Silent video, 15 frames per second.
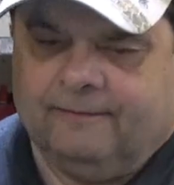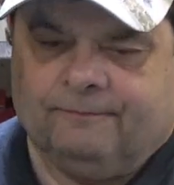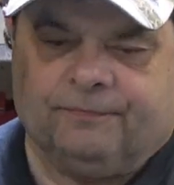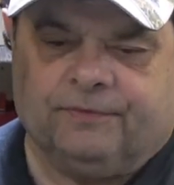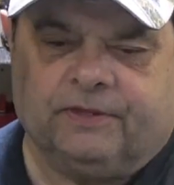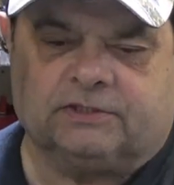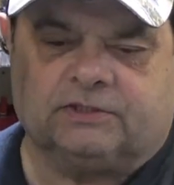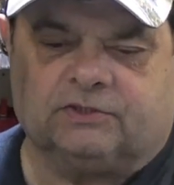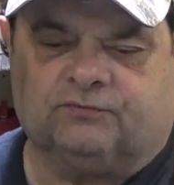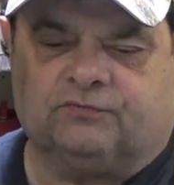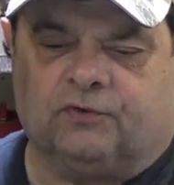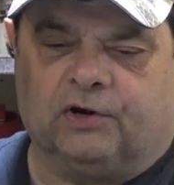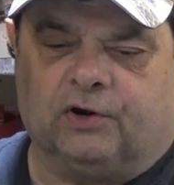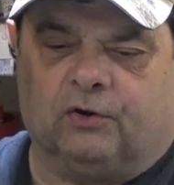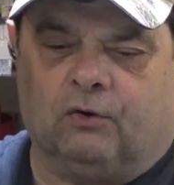This is
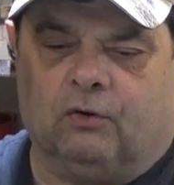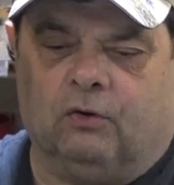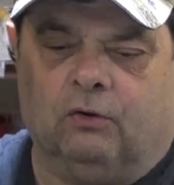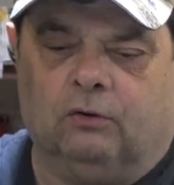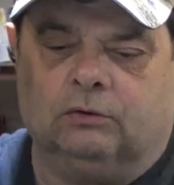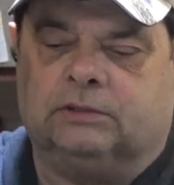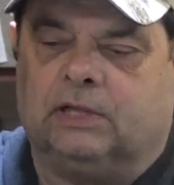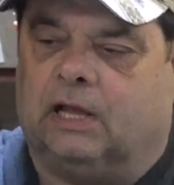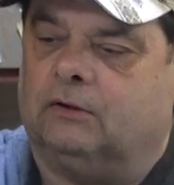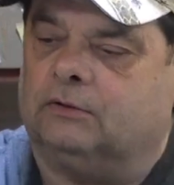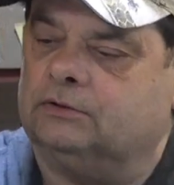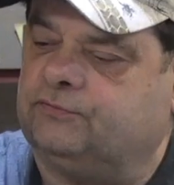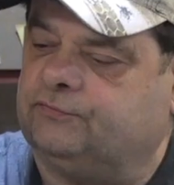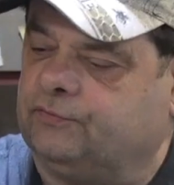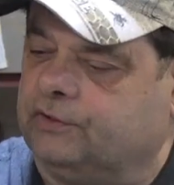for your hold
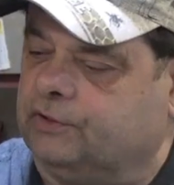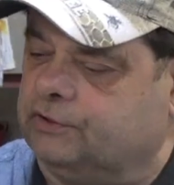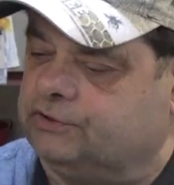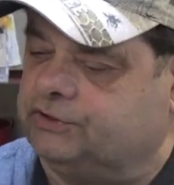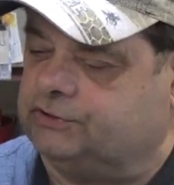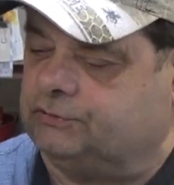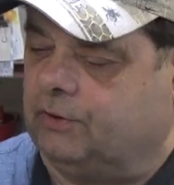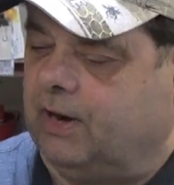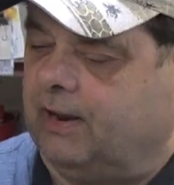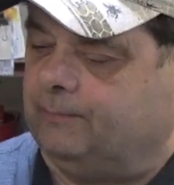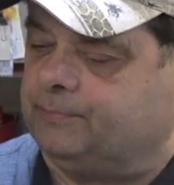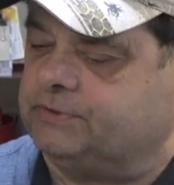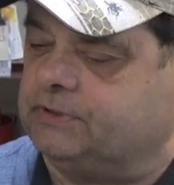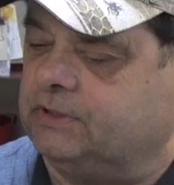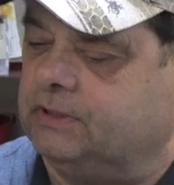downs for your
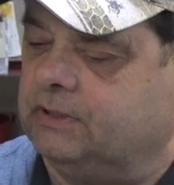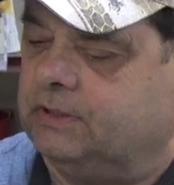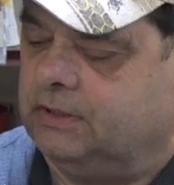straps.